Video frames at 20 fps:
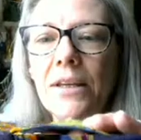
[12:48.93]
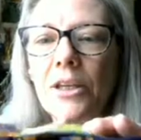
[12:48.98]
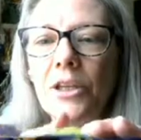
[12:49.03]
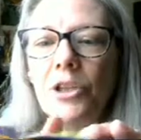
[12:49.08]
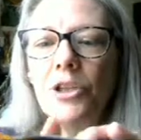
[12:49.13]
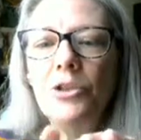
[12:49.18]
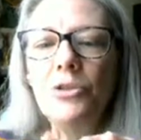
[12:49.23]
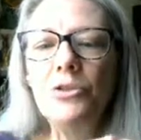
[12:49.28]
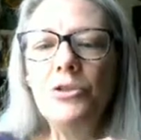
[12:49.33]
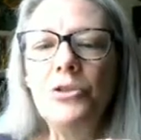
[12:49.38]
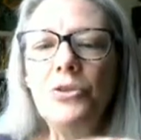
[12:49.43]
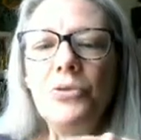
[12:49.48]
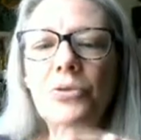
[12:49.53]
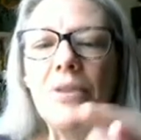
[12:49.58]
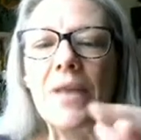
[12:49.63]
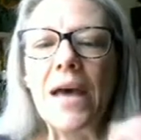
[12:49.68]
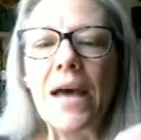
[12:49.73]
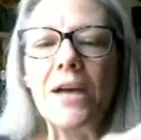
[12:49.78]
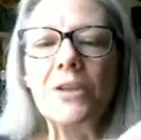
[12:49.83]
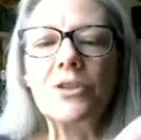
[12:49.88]
You do
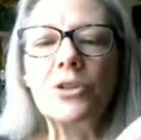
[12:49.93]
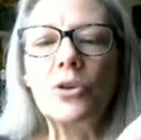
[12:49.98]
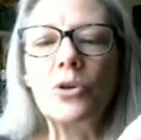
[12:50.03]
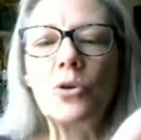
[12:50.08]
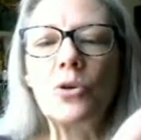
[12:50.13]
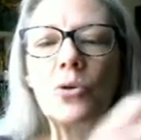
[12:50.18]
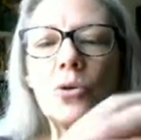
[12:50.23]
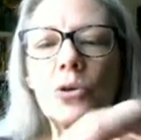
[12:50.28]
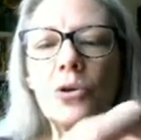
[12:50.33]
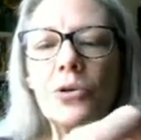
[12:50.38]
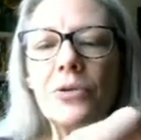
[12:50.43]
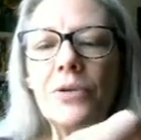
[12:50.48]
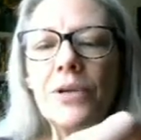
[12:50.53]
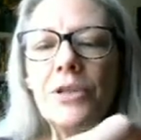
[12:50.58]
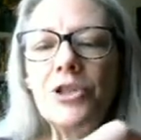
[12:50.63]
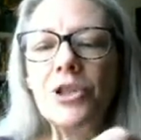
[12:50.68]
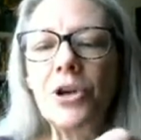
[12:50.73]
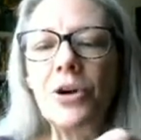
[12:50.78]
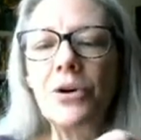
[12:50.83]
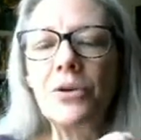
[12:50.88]
that quarter
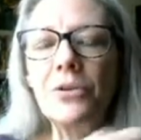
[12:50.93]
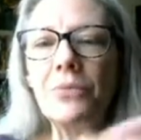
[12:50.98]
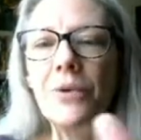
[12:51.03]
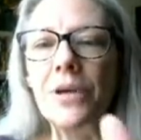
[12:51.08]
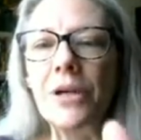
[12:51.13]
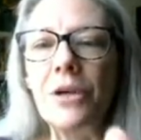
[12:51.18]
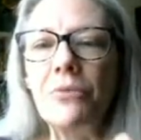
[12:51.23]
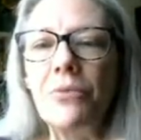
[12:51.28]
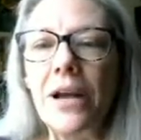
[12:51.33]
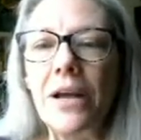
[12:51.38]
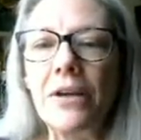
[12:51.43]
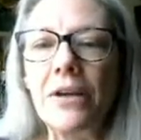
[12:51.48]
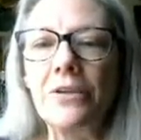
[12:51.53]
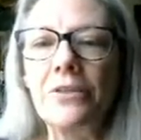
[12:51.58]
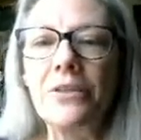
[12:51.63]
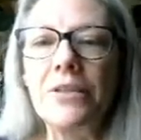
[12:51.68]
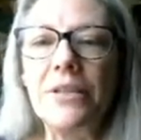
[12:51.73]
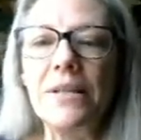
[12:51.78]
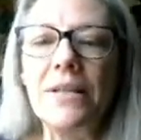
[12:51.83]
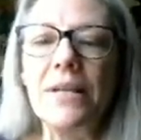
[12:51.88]
inch all the way
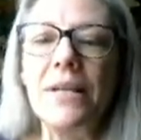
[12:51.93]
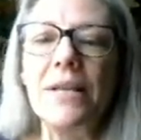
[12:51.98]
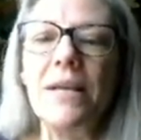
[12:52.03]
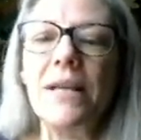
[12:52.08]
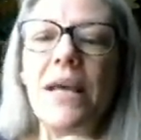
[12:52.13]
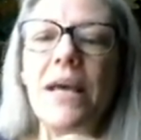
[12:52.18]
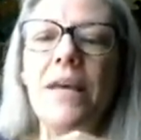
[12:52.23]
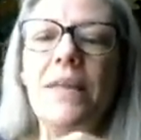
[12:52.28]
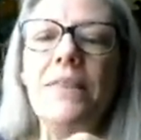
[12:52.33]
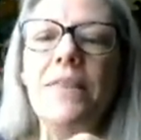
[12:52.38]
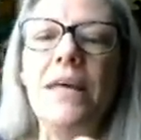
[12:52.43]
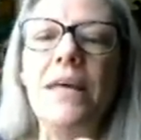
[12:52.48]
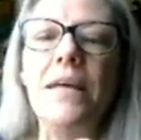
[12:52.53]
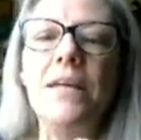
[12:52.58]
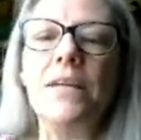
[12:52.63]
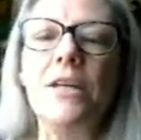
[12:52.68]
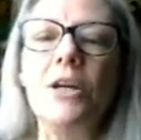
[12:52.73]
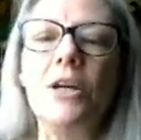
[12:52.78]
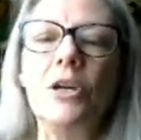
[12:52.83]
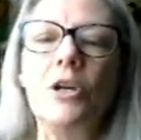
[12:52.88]
around and
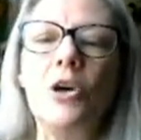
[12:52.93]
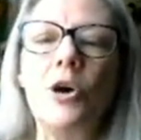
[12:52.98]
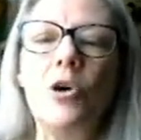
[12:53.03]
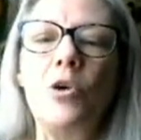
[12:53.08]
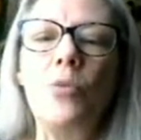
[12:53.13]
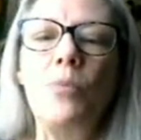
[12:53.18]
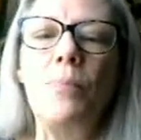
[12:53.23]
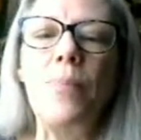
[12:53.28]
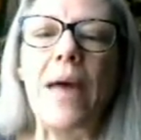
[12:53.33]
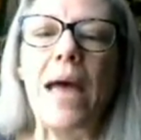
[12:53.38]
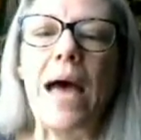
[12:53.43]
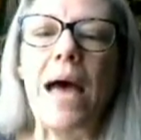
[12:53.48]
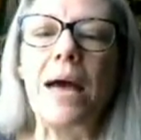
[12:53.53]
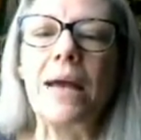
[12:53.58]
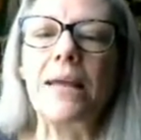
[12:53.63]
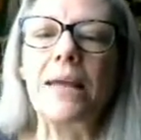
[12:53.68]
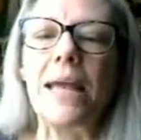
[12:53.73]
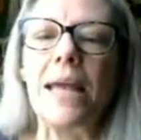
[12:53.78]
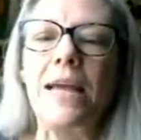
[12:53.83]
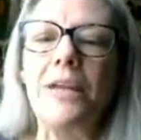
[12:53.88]
then go
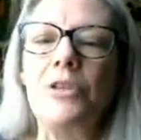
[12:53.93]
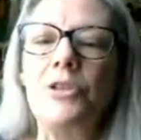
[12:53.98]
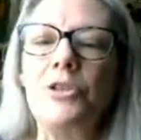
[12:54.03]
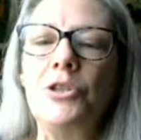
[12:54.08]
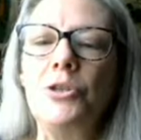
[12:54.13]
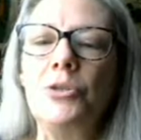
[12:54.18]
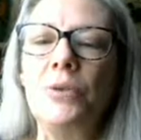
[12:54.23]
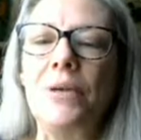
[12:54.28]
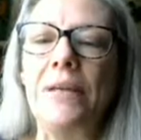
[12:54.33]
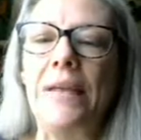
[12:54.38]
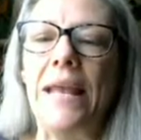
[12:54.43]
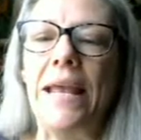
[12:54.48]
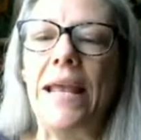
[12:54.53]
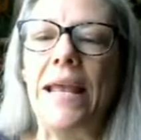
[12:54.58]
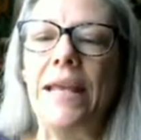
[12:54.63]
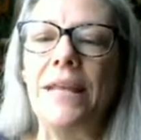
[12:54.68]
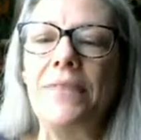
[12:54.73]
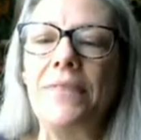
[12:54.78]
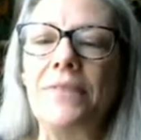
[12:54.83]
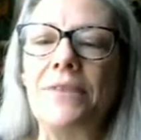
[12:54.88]
back and do an
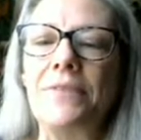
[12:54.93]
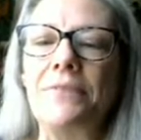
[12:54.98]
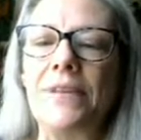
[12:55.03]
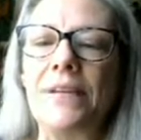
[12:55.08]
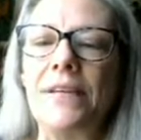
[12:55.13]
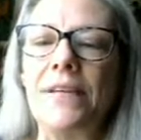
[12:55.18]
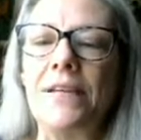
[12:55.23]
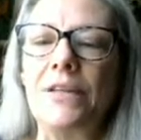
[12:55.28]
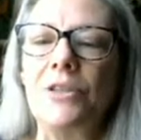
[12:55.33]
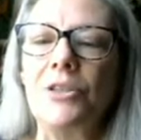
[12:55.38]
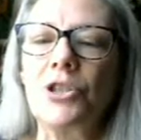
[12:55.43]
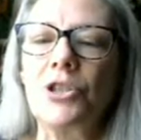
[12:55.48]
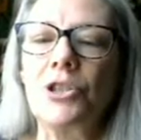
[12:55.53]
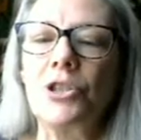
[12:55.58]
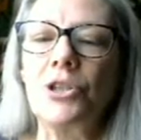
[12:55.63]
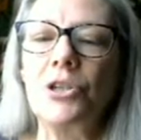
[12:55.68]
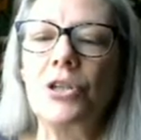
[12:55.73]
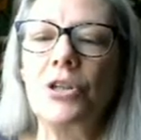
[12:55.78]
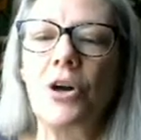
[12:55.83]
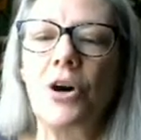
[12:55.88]
eighth of an inch
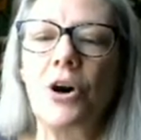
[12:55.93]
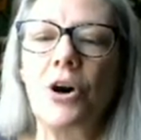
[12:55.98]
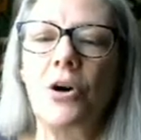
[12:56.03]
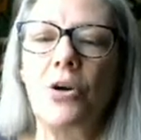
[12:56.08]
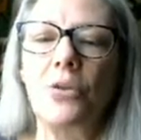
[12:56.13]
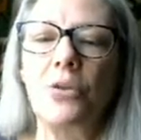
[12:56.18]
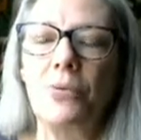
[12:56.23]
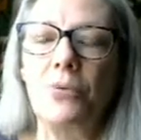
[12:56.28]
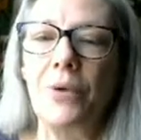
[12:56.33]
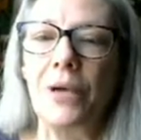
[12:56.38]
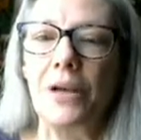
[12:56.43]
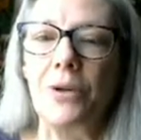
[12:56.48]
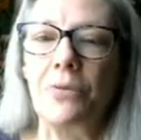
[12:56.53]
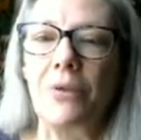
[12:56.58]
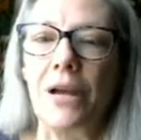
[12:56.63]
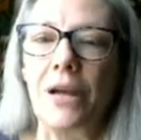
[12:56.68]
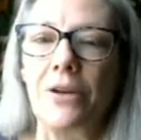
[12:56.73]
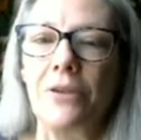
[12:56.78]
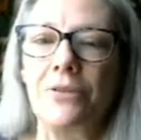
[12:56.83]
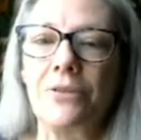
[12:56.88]
all the way
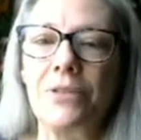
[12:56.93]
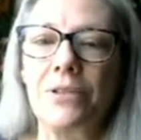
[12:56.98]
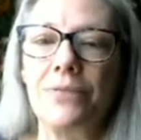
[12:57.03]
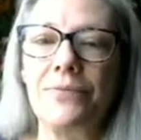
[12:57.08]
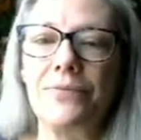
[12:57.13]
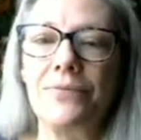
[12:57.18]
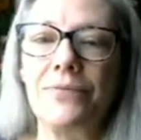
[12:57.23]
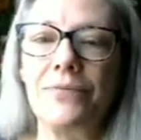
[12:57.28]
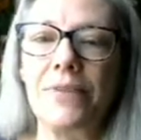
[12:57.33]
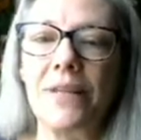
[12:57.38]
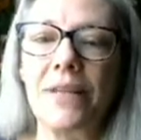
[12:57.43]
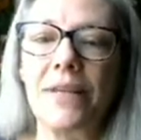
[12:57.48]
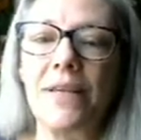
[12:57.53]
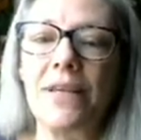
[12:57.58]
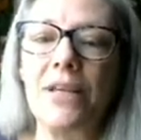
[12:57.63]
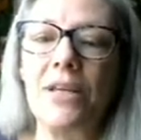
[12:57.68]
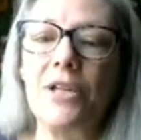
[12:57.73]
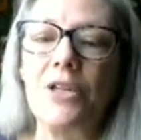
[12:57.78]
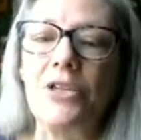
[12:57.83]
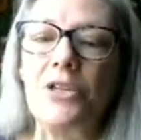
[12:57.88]
around.
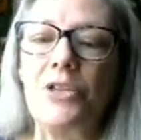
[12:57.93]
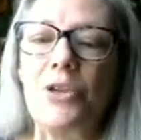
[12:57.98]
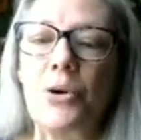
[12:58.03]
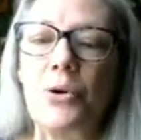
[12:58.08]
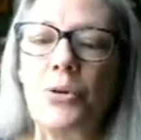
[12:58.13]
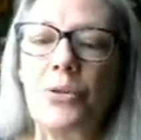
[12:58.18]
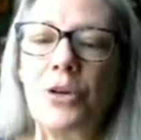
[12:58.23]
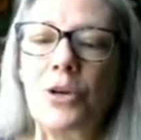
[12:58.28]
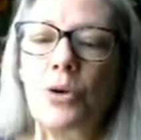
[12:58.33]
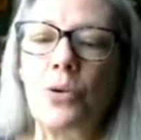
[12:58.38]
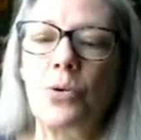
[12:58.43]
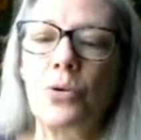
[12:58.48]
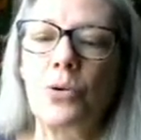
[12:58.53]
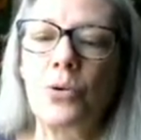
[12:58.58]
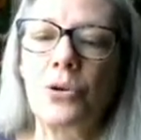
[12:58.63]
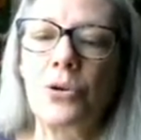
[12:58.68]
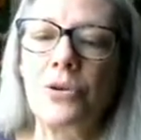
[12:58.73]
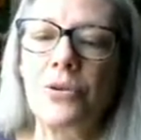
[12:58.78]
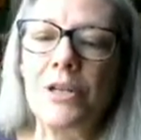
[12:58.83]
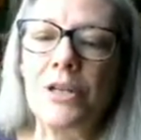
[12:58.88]
So the
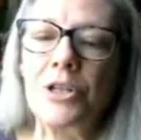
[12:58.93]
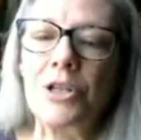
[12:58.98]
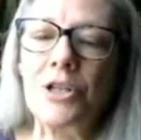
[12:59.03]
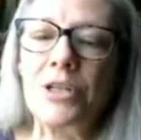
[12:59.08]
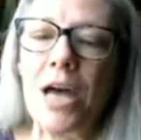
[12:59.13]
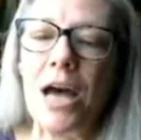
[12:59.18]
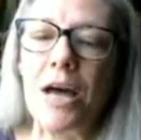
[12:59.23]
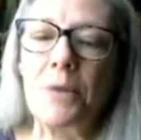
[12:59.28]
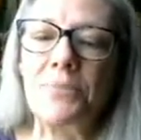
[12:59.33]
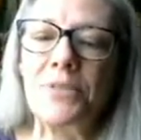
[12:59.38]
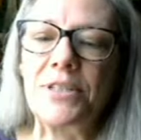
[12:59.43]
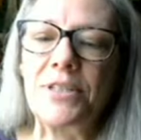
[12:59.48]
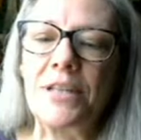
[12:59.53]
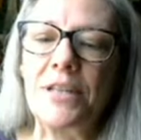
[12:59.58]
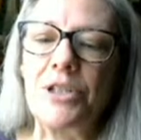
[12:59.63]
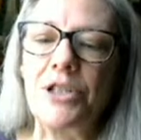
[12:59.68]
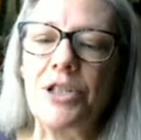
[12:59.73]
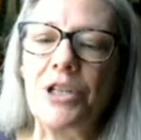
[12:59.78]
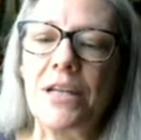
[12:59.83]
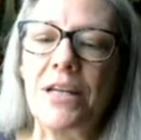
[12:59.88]
quarter inch top
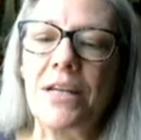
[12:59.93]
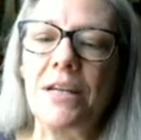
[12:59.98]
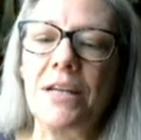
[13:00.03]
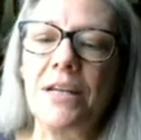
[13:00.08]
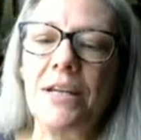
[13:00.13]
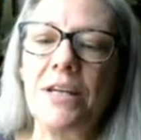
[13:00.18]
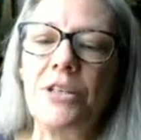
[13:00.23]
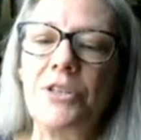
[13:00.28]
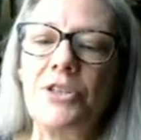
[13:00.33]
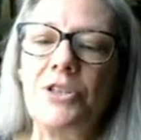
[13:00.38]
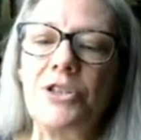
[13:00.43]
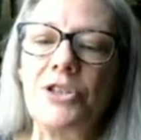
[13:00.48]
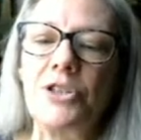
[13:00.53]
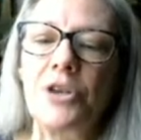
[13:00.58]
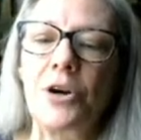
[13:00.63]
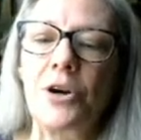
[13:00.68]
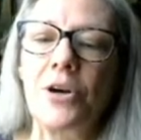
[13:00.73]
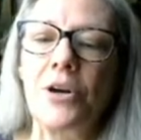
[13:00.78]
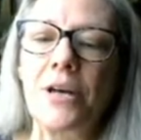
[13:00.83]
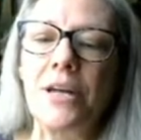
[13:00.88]
stitching,
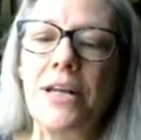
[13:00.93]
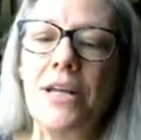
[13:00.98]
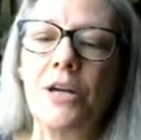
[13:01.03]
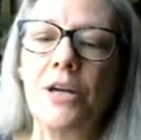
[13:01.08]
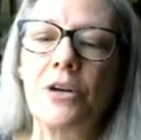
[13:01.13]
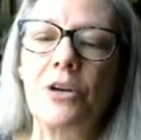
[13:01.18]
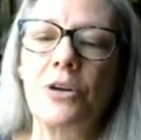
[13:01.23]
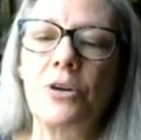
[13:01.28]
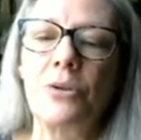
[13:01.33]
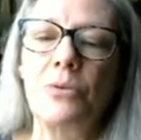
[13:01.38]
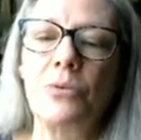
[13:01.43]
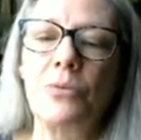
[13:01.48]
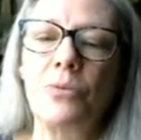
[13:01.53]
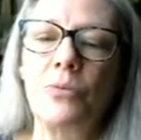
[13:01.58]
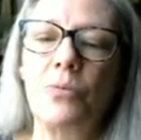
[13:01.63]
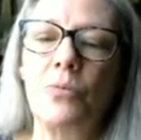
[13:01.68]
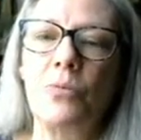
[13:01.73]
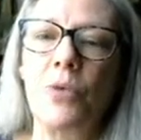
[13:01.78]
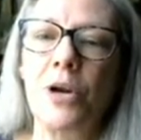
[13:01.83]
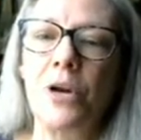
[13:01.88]
start here
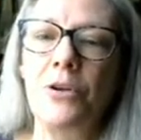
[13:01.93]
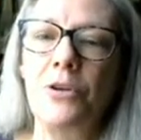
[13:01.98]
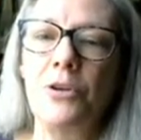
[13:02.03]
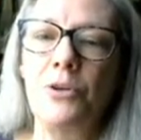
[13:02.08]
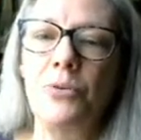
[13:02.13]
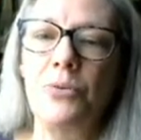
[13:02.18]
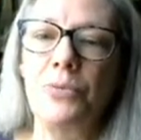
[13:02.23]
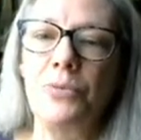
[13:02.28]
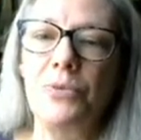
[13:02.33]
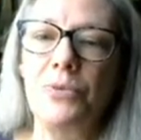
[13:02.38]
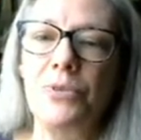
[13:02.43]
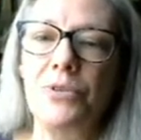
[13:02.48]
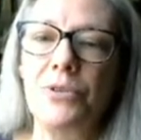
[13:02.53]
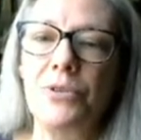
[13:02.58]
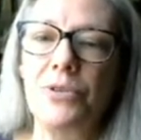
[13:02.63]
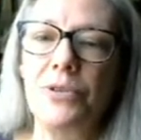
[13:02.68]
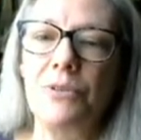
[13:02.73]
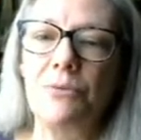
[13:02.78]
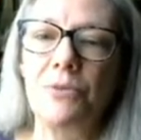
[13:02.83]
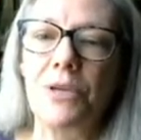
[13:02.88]
where you
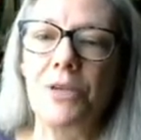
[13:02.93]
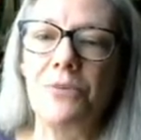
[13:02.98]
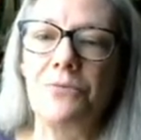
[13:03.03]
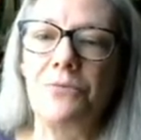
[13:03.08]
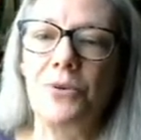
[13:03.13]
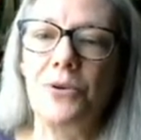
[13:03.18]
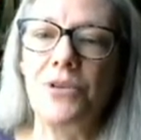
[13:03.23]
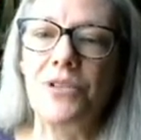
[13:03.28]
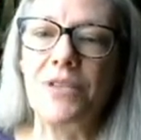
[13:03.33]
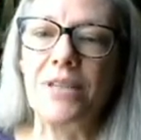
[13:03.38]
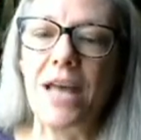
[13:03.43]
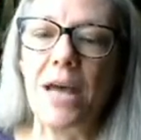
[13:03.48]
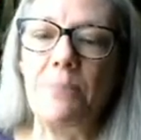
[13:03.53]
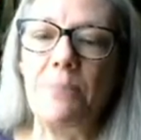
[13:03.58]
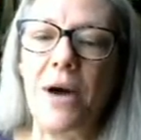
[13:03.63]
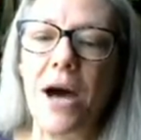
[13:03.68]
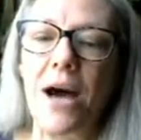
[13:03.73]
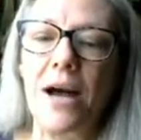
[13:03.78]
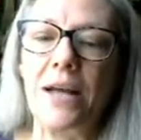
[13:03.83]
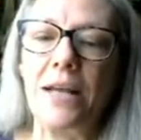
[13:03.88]
reinforce that
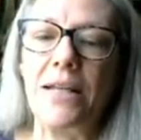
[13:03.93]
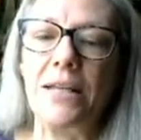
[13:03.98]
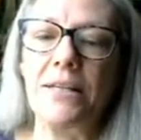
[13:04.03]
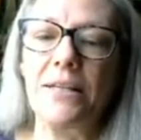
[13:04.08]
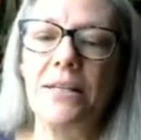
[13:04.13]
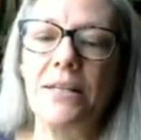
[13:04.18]
pocket.